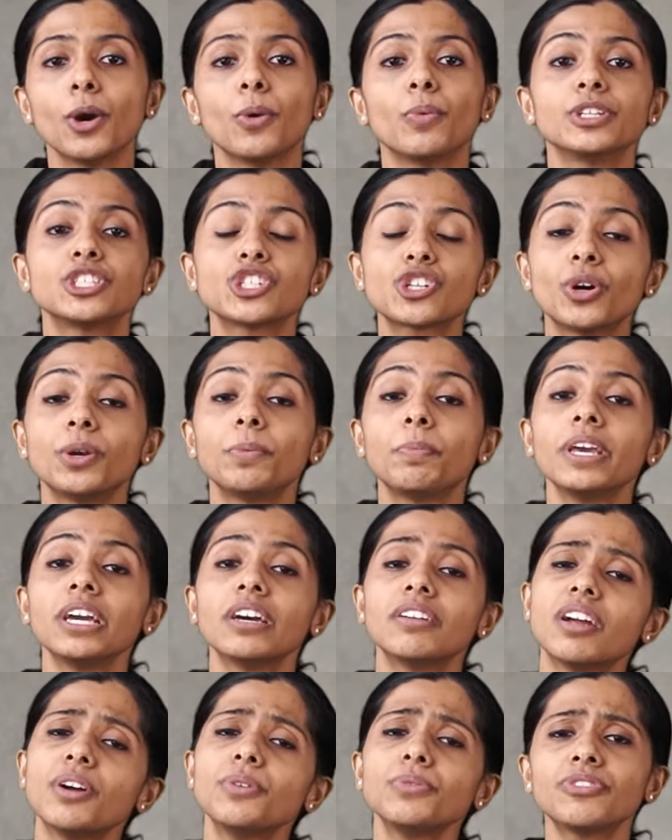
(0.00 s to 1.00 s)
which could be
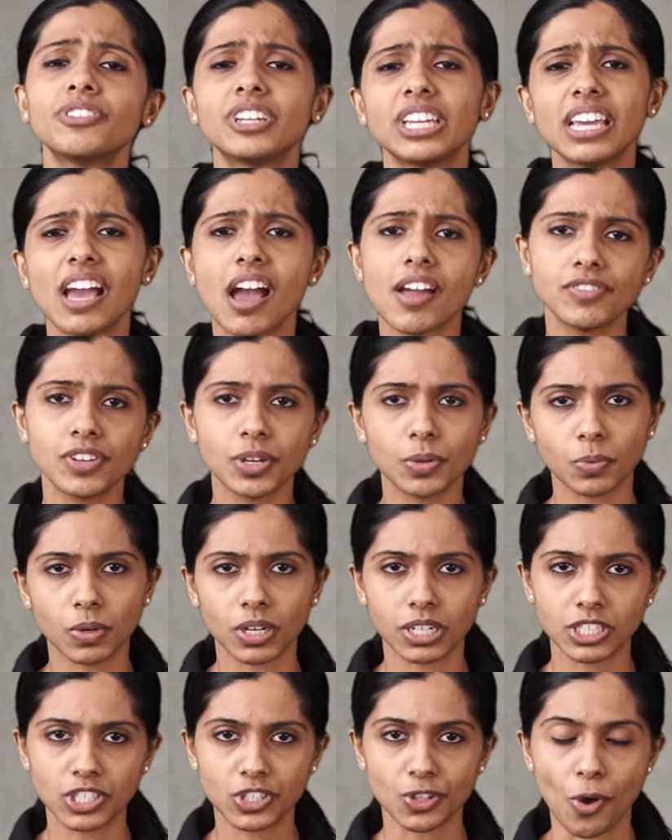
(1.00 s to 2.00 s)
around 300
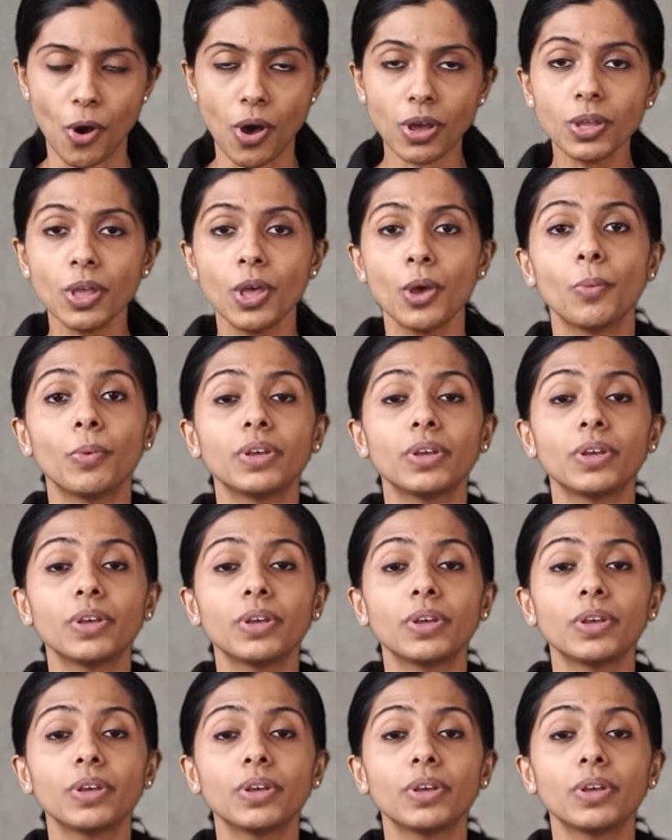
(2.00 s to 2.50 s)
words long,